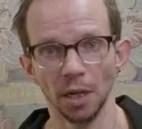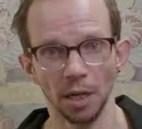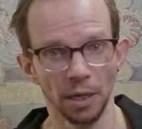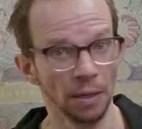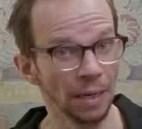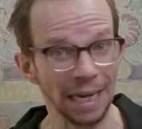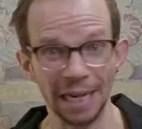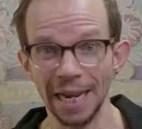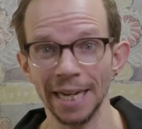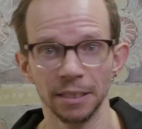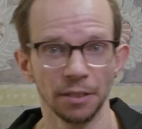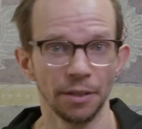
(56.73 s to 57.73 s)

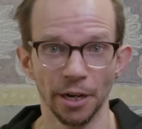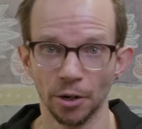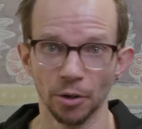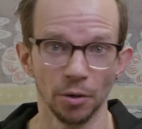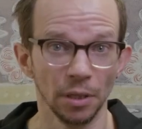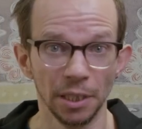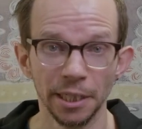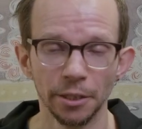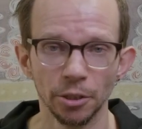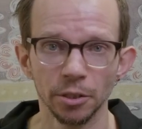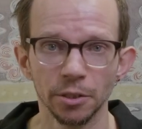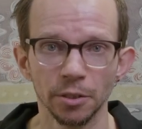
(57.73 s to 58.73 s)
elect their
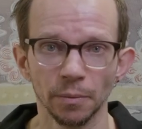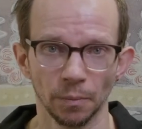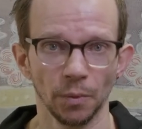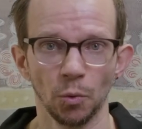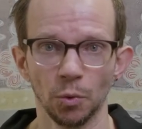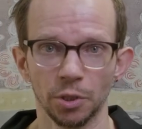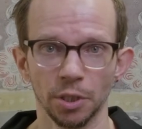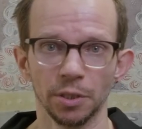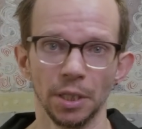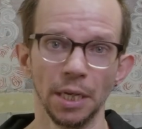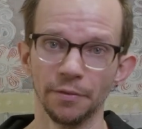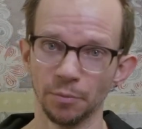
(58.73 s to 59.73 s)
leaders, which is
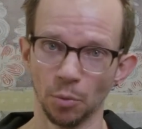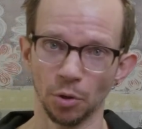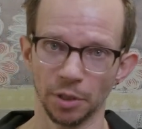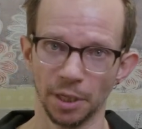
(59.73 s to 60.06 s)
even more